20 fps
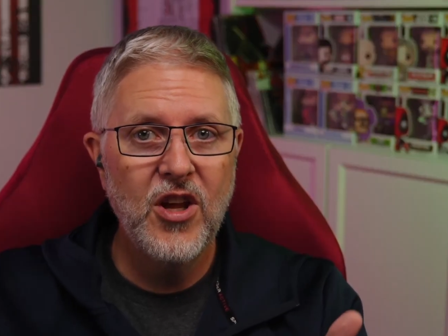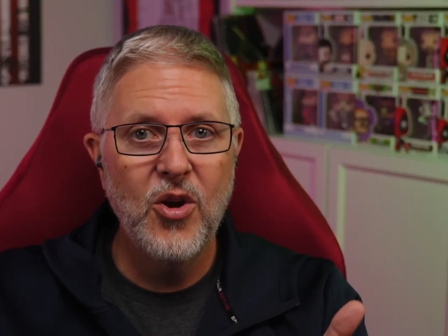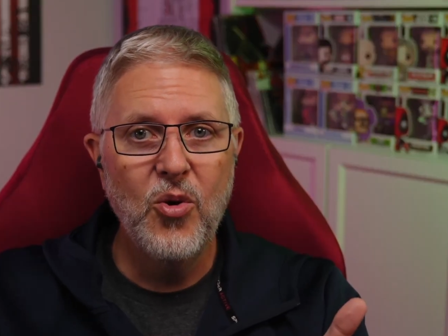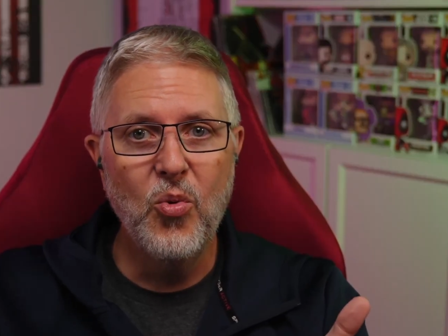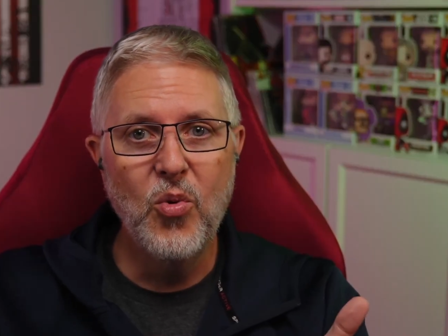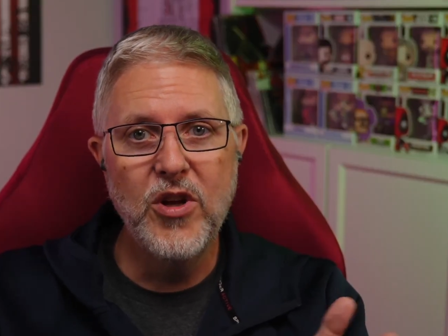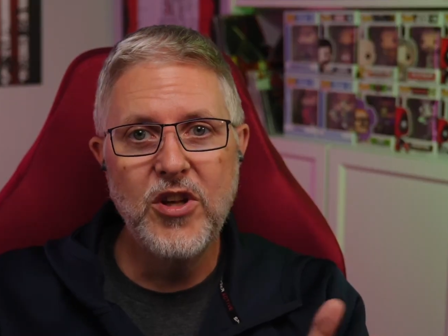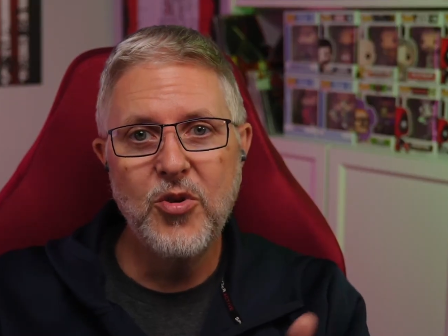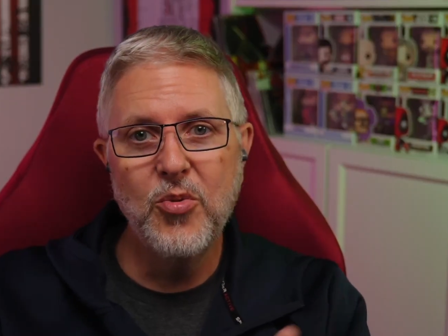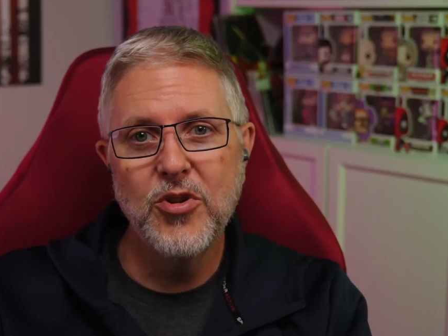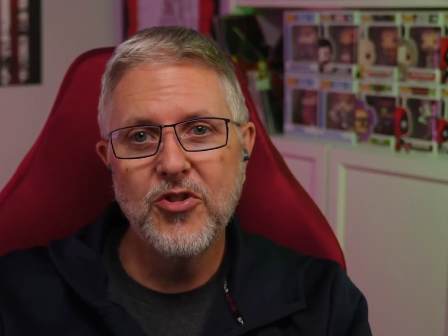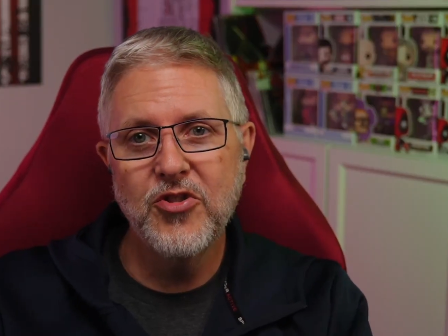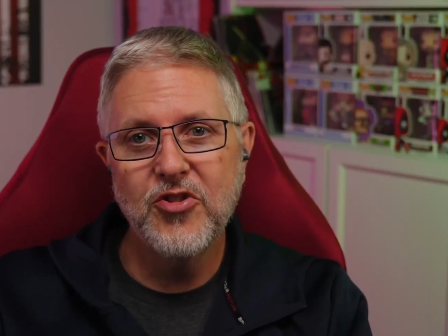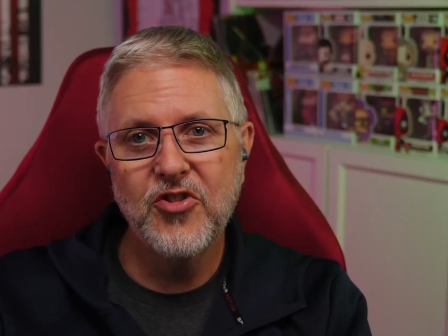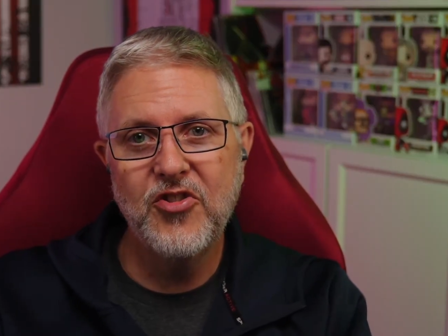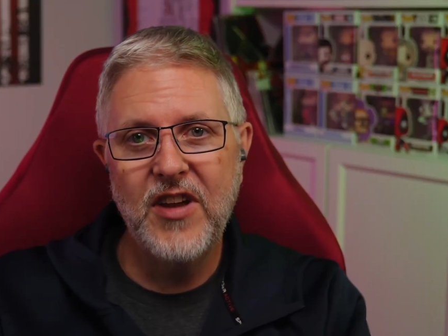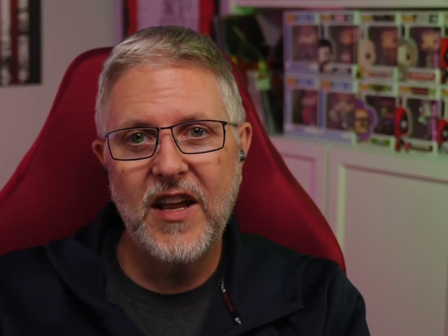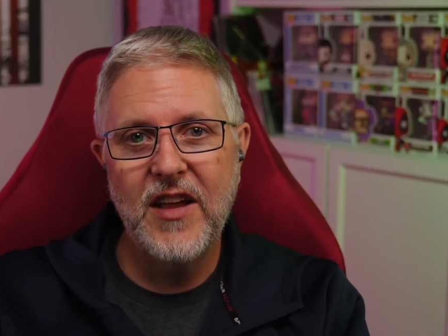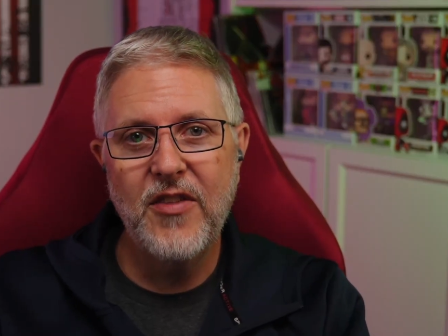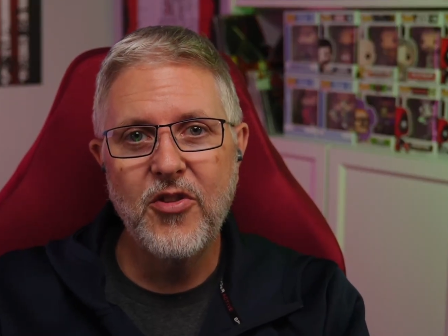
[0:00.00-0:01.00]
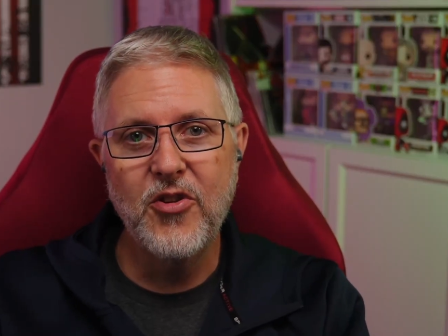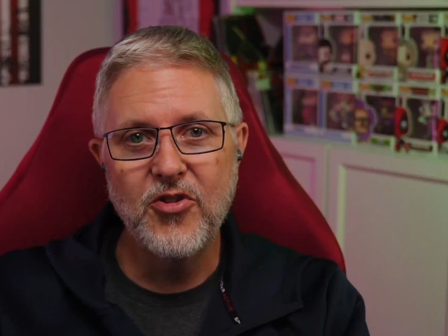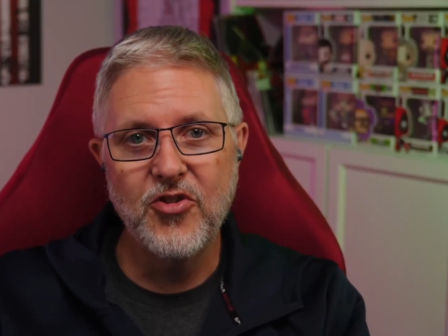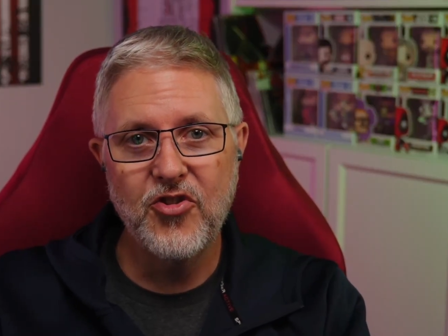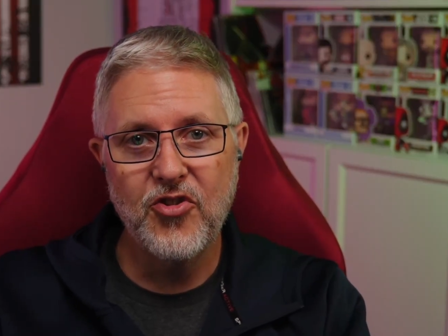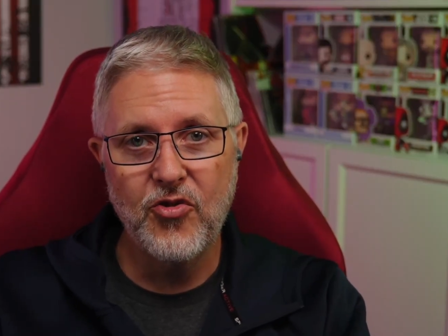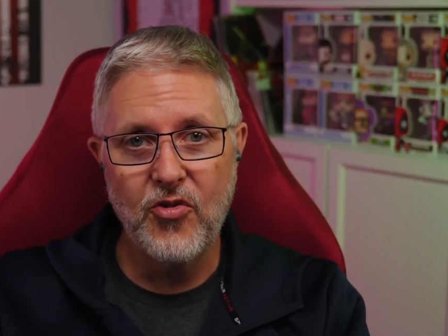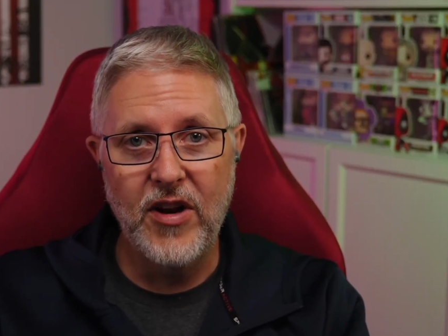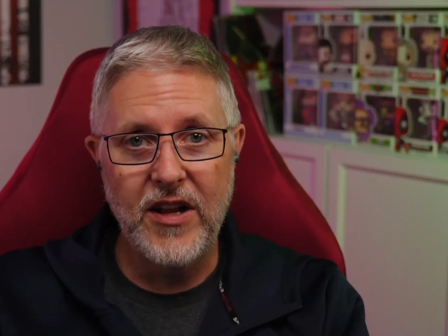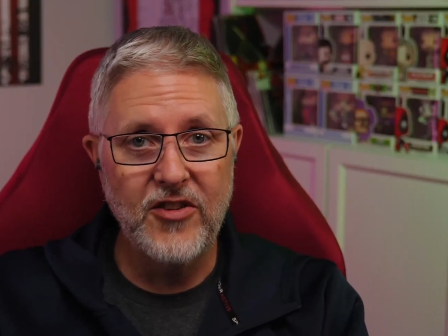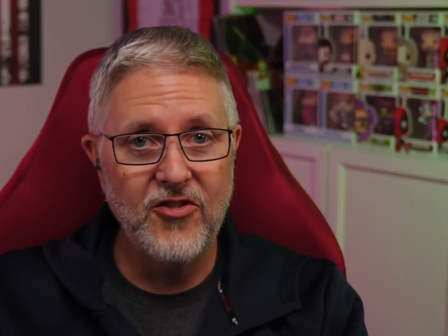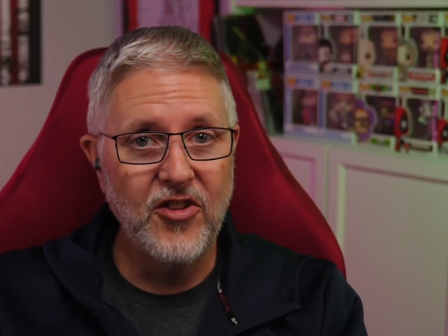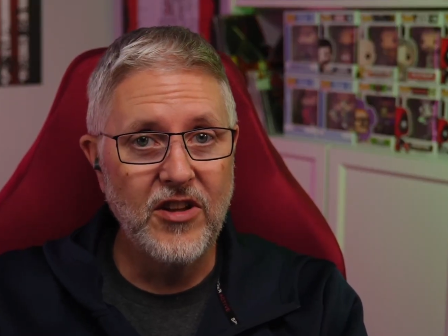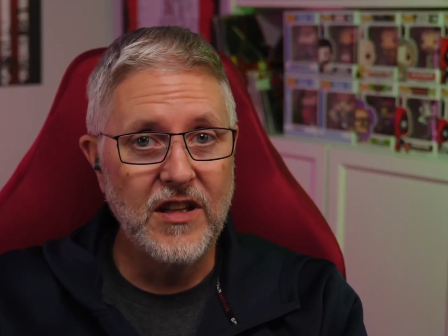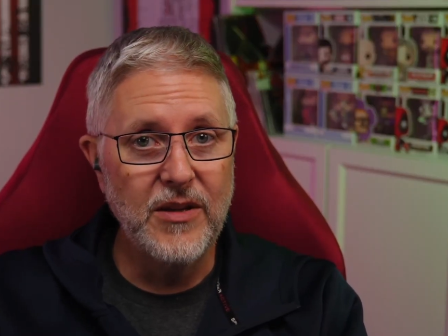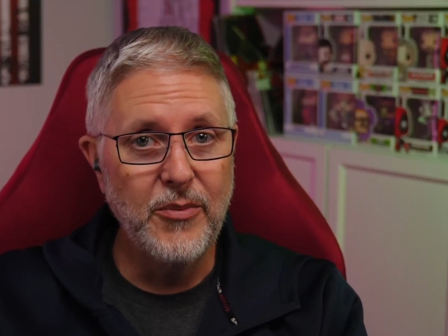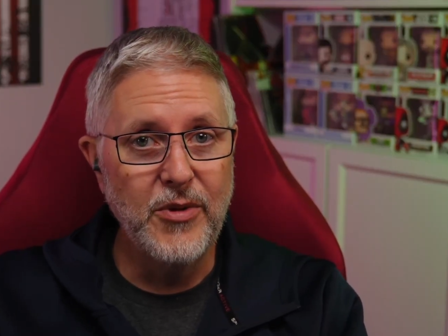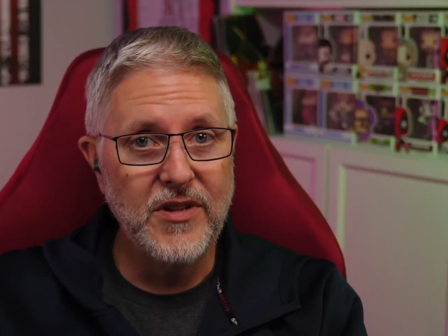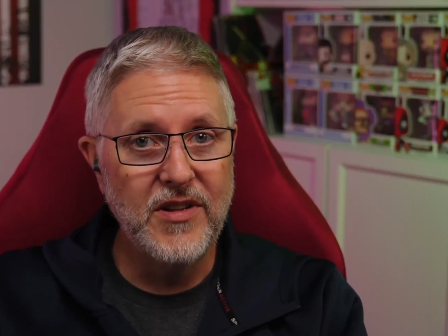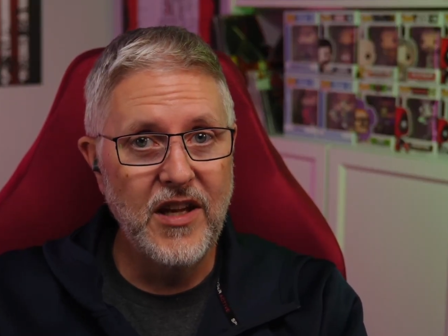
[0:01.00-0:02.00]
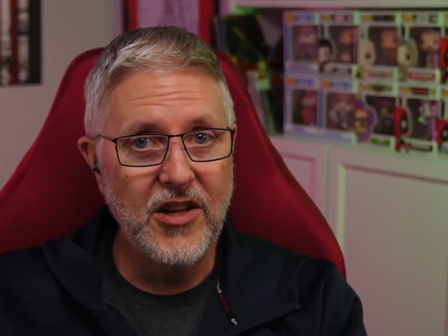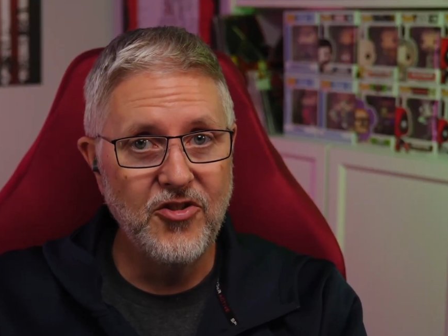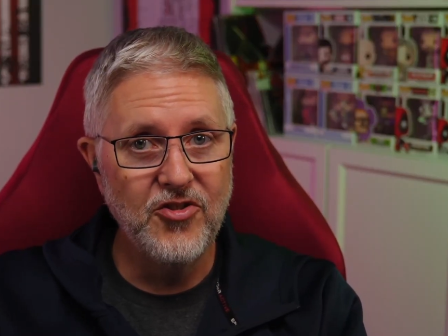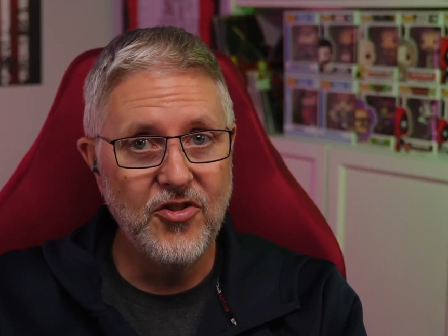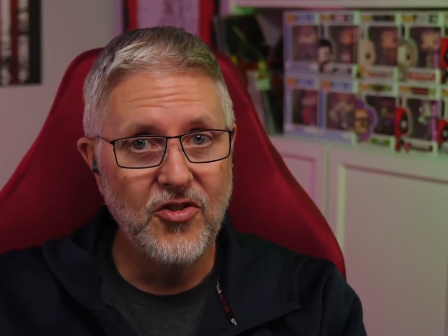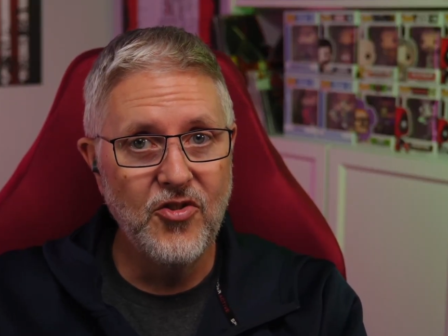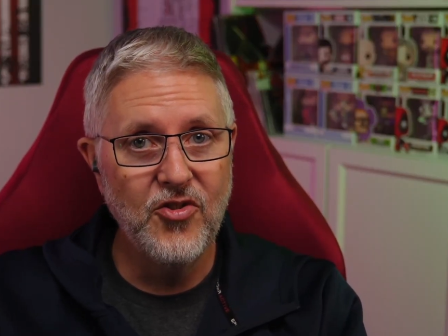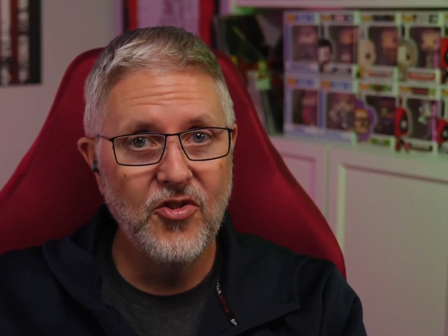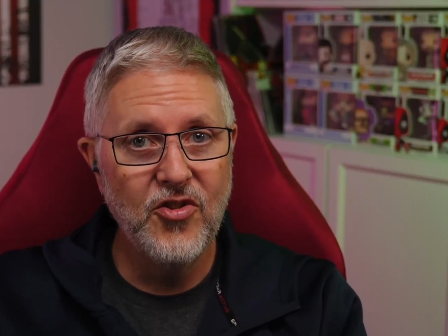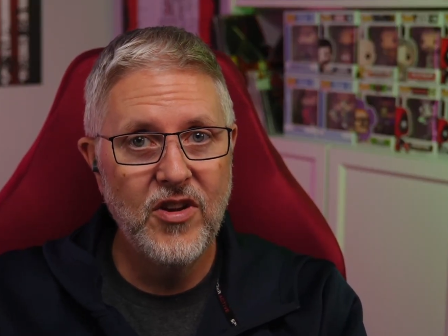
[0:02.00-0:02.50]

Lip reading: when you understand their strengths and limitations.